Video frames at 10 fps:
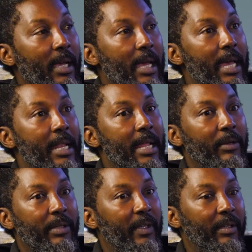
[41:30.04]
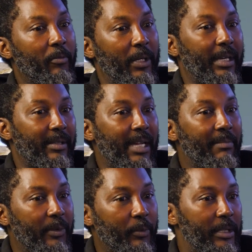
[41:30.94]
And I'll give you a quick
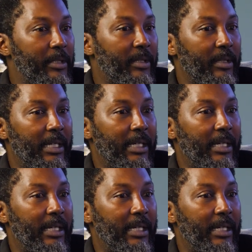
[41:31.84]
example, which